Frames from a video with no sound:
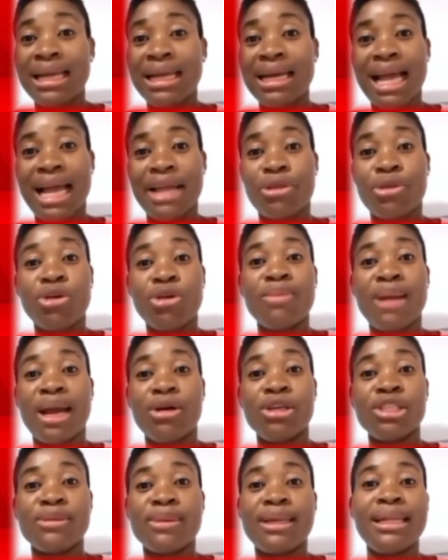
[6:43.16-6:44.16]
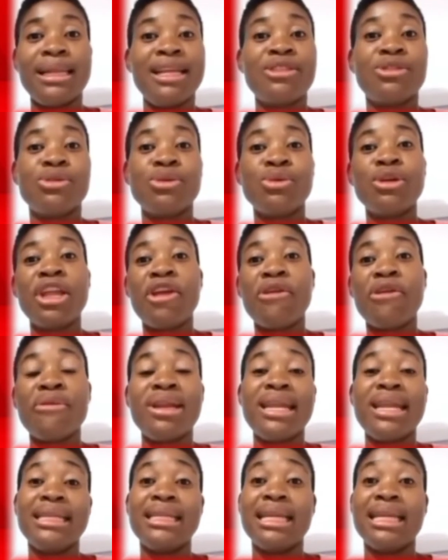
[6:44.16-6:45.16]
I told my husband little
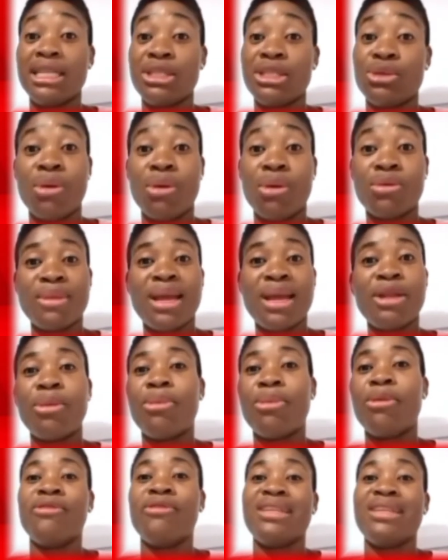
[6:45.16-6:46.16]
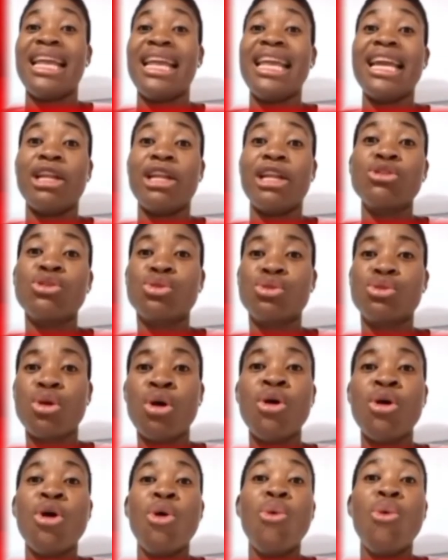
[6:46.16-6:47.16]
ingredient that it was made up of, that he can
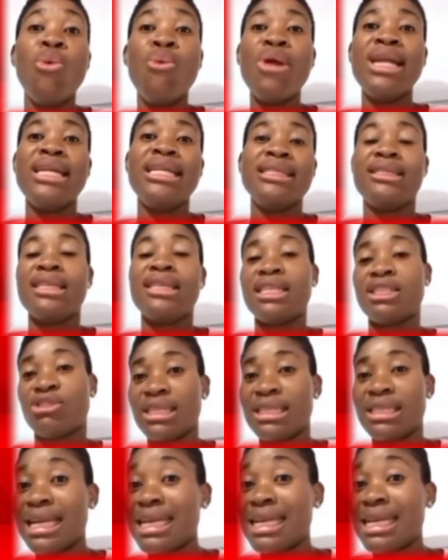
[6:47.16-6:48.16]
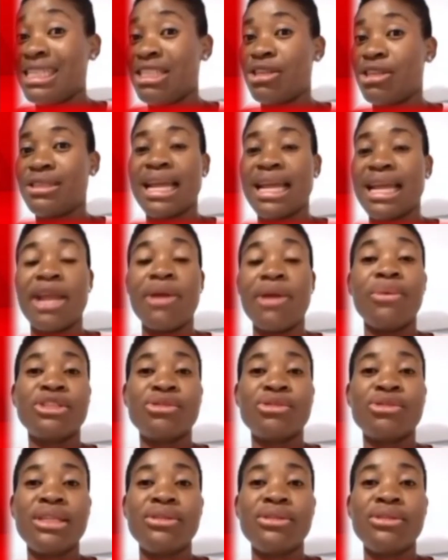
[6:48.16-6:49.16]
also read it and translate it just like he was
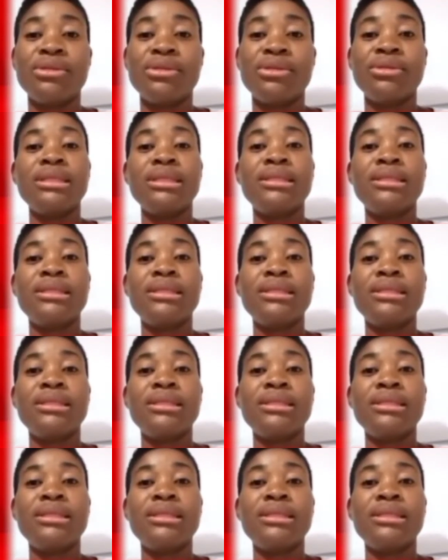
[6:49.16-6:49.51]
trying to do.